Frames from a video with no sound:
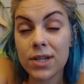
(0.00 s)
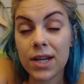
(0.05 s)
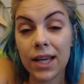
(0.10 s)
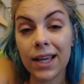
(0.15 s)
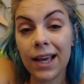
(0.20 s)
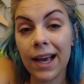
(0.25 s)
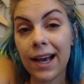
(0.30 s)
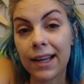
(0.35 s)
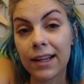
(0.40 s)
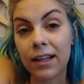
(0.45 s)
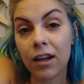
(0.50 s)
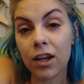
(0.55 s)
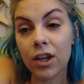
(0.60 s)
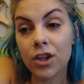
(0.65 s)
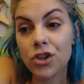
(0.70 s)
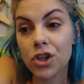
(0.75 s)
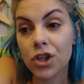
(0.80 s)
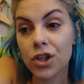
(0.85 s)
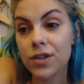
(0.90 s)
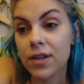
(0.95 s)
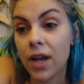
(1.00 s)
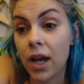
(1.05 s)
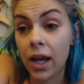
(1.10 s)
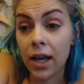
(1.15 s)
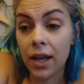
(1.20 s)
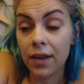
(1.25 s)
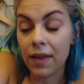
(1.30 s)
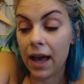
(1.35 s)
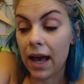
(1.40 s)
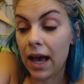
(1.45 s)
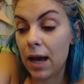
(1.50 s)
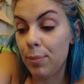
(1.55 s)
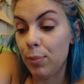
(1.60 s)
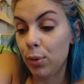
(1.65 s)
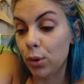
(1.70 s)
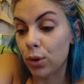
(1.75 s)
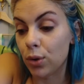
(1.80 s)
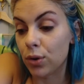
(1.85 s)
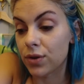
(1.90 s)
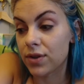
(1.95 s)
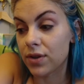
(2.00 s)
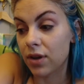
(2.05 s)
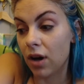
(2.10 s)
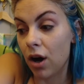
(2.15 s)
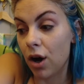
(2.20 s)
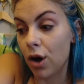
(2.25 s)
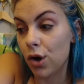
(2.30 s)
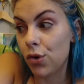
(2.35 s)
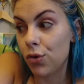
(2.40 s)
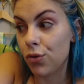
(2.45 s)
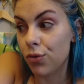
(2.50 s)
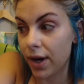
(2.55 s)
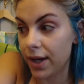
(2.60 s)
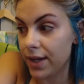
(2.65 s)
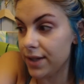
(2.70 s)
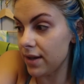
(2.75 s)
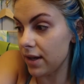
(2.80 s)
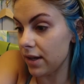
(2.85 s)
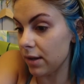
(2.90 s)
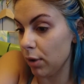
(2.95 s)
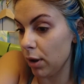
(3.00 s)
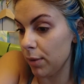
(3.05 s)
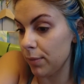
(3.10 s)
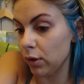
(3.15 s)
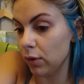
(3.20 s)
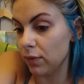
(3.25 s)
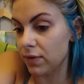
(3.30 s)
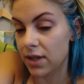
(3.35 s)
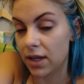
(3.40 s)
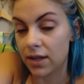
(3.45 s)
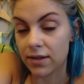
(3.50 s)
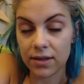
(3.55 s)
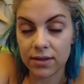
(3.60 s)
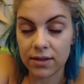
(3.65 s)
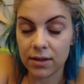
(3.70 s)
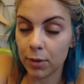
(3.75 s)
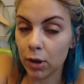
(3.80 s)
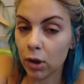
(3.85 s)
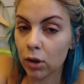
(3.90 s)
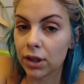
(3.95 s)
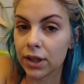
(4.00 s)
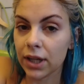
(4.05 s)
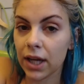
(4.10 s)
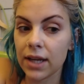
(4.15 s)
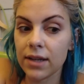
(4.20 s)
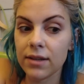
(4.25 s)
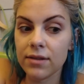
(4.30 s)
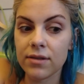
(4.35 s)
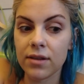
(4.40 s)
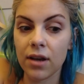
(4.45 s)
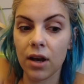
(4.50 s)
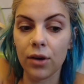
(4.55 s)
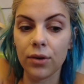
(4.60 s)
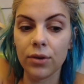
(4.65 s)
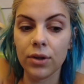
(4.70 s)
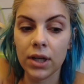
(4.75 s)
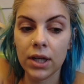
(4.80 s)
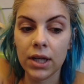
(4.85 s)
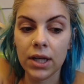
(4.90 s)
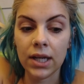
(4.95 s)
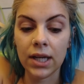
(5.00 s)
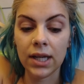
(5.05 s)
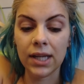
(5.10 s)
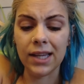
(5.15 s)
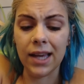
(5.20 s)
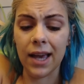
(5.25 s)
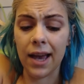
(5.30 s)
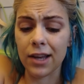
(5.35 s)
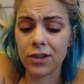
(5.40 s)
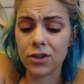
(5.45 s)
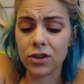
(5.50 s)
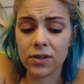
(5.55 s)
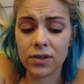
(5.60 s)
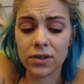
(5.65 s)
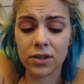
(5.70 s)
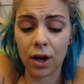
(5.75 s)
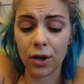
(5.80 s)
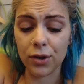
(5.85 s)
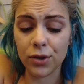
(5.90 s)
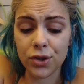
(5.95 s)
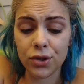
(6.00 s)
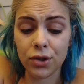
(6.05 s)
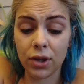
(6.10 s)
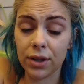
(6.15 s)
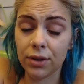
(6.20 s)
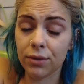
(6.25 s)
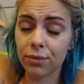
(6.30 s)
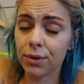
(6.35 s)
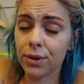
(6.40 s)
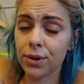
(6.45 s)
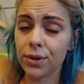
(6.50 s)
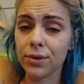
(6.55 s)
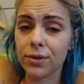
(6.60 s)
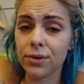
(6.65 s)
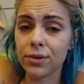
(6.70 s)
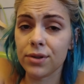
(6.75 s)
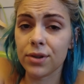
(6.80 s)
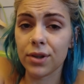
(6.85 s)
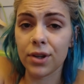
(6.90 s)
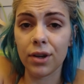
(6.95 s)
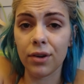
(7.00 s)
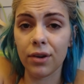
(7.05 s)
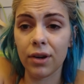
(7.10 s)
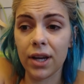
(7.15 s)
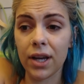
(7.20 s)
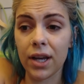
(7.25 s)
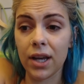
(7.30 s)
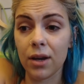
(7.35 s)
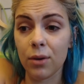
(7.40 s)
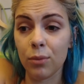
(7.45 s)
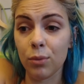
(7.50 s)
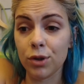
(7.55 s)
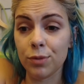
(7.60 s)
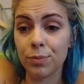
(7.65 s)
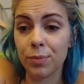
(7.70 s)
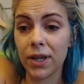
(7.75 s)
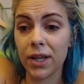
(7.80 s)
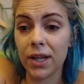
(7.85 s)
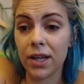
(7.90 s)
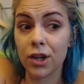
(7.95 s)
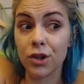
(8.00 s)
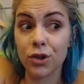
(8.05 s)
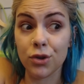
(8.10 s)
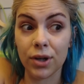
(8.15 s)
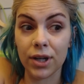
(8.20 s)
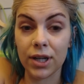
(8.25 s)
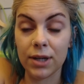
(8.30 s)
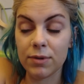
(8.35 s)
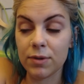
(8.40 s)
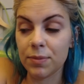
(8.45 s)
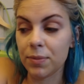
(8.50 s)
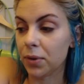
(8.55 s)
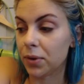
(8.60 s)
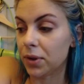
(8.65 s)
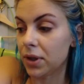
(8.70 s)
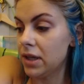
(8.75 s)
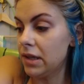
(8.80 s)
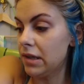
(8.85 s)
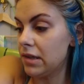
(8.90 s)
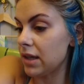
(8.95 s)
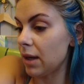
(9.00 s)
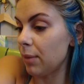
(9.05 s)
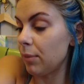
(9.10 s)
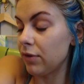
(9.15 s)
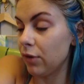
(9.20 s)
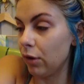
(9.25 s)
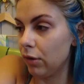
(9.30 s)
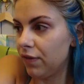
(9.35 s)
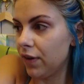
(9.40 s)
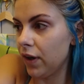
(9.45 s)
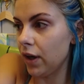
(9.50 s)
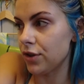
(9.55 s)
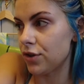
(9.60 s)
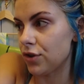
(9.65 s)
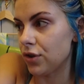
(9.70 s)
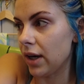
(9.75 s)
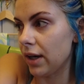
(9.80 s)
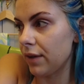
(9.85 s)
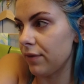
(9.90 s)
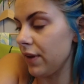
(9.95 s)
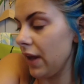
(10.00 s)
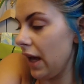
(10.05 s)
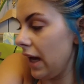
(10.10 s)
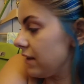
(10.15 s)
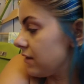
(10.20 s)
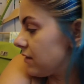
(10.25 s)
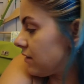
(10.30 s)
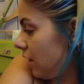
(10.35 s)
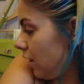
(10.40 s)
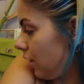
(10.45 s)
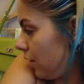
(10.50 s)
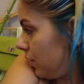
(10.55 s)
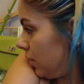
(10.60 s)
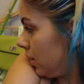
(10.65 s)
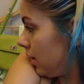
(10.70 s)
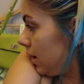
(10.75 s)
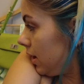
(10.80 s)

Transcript: to take hand luggage because the airports are crazy at the moment. Obviously, it's the summer holidays, so yeah, just go straight through security. It would be a dream, to be honest. And we've got fast track for that, so